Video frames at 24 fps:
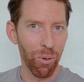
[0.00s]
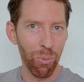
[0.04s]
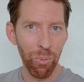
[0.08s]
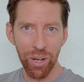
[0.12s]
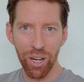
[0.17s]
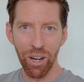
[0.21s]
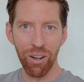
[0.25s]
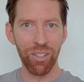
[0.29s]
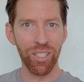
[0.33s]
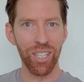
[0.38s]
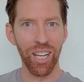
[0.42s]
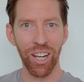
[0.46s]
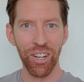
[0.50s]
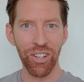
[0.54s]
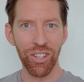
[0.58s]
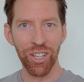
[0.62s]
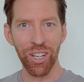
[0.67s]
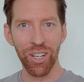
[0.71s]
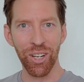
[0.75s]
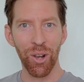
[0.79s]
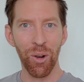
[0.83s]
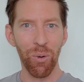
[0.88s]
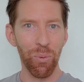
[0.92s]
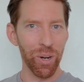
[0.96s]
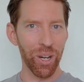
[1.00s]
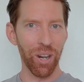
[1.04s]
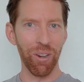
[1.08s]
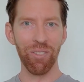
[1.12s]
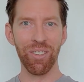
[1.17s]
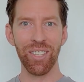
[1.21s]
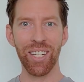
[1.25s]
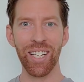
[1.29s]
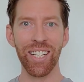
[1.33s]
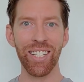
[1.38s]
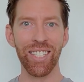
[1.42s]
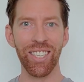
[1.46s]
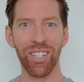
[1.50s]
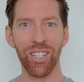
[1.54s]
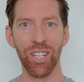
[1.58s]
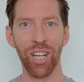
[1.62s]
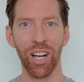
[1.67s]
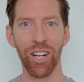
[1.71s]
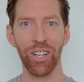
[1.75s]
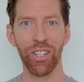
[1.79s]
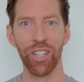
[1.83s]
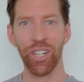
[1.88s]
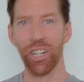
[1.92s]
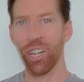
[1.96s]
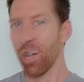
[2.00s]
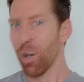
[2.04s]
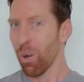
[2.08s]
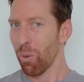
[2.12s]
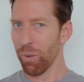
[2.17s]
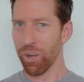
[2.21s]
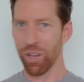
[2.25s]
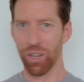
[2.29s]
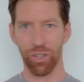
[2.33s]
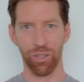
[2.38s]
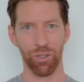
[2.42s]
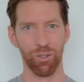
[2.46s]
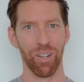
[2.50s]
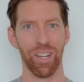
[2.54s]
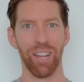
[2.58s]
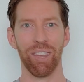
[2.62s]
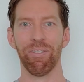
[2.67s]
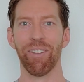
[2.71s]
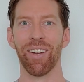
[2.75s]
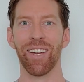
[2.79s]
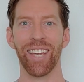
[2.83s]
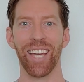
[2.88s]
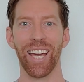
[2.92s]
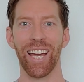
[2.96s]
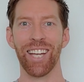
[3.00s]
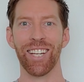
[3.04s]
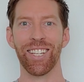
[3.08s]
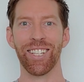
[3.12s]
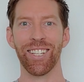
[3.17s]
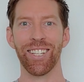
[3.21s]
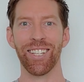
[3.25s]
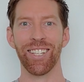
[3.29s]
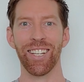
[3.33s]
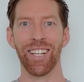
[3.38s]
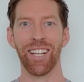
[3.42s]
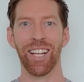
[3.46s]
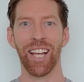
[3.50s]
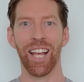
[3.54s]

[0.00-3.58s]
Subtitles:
We don't touch it. We don't need to touch it. We enjoy our vacation.